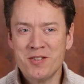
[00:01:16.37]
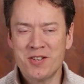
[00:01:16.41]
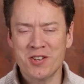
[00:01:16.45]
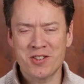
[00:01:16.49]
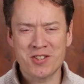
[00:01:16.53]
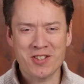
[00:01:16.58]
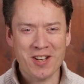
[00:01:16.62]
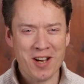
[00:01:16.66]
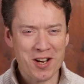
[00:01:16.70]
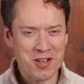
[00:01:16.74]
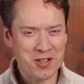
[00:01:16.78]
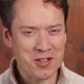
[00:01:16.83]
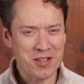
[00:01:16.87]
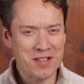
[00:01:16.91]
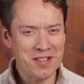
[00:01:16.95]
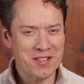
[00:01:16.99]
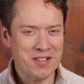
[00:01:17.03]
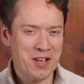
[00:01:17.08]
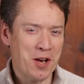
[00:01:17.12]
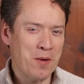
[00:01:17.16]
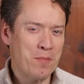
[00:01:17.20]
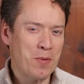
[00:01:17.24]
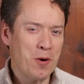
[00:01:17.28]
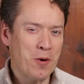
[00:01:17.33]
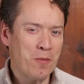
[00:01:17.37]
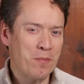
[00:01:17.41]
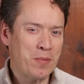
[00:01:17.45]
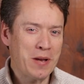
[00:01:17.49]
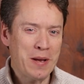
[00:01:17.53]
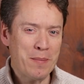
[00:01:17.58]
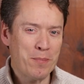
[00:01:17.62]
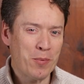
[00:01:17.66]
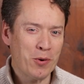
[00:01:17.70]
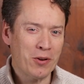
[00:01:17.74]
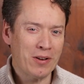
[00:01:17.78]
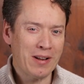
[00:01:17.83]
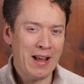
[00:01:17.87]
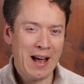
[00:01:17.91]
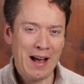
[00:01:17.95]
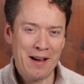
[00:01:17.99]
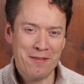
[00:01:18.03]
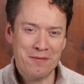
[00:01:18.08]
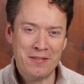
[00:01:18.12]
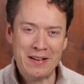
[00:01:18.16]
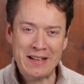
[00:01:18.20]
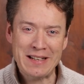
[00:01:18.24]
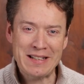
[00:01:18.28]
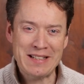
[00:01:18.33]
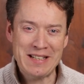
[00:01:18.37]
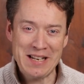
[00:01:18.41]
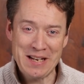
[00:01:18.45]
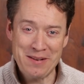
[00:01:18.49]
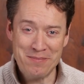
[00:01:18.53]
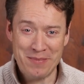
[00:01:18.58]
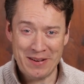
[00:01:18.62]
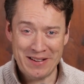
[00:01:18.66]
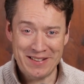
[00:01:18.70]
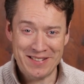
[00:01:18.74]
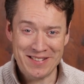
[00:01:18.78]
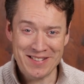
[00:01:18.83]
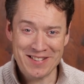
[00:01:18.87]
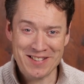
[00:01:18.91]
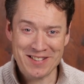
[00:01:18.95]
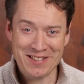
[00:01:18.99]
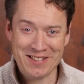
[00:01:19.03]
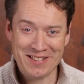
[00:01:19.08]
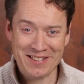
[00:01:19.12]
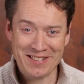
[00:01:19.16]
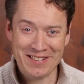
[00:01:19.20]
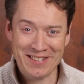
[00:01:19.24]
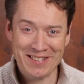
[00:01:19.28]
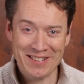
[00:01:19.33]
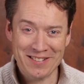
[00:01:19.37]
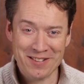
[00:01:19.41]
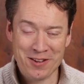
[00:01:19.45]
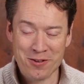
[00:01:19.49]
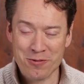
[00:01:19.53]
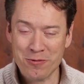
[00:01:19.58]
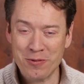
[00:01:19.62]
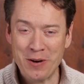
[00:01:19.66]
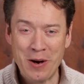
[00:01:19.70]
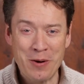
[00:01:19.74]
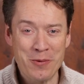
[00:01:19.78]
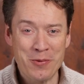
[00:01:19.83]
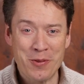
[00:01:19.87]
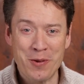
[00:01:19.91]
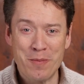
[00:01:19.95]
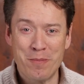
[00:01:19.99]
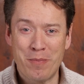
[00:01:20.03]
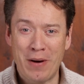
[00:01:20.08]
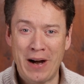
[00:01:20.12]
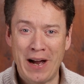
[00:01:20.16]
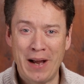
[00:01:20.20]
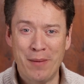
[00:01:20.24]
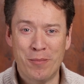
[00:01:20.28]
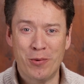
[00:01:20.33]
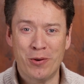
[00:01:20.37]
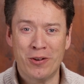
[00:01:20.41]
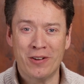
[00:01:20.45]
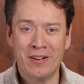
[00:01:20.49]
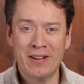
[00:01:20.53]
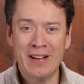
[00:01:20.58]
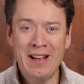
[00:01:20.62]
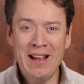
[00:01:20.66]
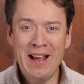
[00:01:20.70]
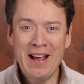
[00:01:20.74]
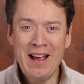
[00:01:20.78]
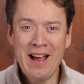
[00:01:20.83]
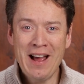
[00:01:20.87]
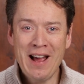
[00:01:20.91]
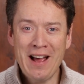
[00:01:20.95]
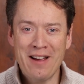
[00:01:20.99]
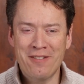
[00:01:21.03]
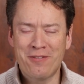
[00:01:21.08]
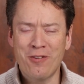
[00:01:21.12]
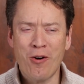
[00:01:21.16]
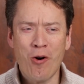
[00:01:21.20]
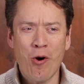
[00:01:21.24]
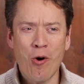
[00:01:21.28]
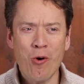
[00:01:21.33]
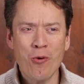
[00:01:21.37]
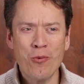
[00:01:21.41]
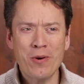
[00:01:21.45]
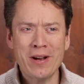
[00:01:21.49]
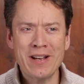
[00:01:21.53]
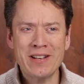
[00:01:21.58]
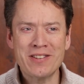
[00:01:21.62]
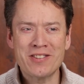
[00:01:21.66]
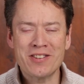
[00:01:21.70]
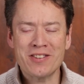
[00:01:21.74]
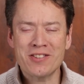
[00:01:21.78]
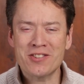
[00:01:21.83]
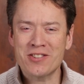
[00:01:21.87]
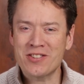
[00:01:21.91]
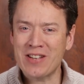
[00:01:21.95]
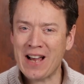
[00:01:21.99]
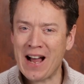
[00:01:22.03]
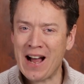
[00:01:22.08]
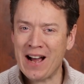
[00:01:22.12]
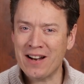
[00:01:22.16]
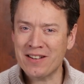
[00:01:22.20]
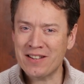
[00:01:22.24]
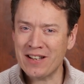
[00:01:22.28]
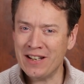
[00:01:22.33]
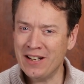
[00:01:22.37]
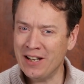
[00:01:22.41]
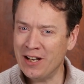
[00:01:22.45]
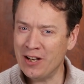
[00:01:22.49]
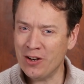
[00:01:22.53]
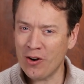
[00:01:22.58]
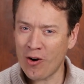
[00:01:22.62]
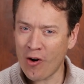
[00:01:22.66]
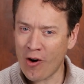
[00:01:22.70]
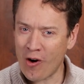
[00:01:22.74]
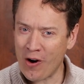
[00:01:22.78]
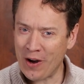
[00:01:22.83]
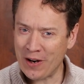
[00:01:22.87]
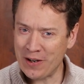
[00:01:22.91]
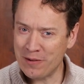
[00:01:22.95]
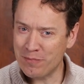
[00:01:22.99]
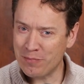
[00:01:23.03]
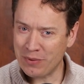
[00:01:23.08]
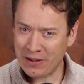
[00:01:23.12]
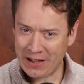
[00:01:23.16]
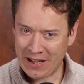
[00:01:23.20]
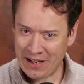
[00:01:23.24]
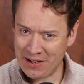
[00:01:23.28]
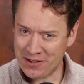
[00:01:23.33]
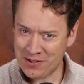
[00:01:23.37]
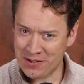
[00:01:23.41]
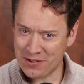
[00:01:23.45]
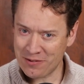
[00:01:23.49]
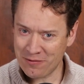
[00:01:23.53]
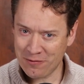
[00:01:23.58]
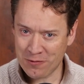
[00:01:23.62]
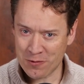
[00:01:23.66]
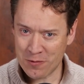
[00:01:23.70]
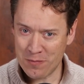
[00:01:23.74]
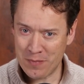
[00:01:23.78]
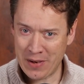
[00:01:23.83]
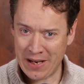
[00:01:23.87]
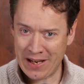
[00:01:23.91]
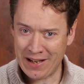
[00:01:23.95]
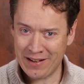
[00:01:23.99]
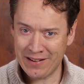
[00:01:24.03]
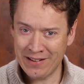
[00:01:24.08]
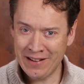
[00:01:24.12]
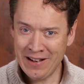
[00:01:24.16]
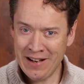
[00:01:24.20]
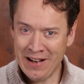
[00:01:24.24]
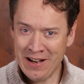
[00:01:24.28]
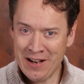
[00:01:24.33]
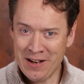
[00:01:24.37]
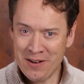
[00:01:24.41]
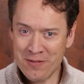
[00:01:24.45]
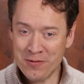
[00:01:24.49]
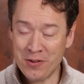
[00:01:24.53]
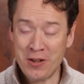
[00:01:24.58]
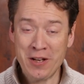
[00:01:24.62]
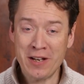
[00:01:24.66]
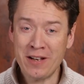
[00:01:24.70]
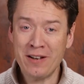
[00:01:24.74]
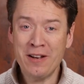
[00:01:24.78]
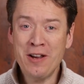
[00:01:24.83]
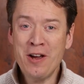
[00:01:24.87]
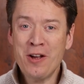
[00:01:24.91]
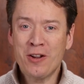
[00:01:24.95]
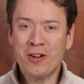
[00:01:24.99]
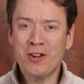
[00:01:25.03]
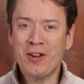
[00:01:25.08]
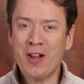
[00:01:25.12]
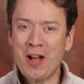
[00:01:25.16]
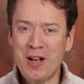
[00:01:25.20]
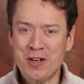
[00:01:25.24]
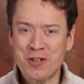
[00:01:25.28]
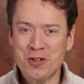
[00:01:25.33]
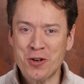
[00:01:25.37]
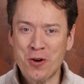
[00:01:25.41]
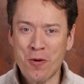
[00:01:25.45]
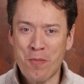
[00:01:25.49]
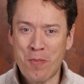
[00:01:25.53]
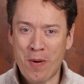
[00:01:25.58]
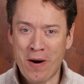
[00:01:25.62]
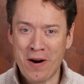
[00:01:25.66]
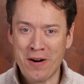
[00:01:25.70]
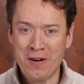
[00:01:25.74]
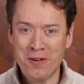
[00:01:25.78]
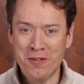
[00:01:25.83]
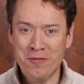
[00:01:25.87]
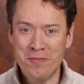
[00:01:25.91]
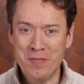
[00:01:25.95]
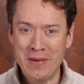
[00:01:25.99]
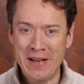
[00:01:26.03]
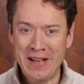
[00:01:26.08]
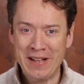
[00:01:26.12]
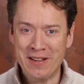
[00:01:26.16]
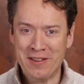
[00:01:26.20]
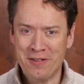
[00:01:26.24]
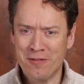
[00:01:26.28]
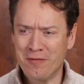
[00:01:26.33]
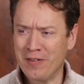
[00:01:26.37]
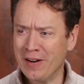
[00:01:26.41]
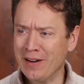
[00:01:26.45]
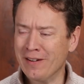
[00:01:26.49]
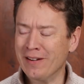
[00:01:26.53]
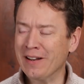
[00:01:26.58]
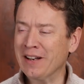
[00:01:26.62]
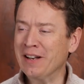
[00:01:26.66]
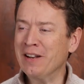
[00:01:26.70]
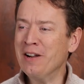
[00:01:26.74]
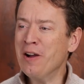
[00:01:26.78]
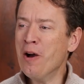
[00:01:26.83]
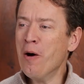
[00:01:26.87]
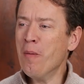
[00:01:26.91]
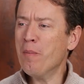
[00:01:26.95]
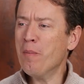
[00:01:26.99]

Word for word: Discussions about people having demons throughout the Bible have always sat in an odd place for me. The logical part of me, the very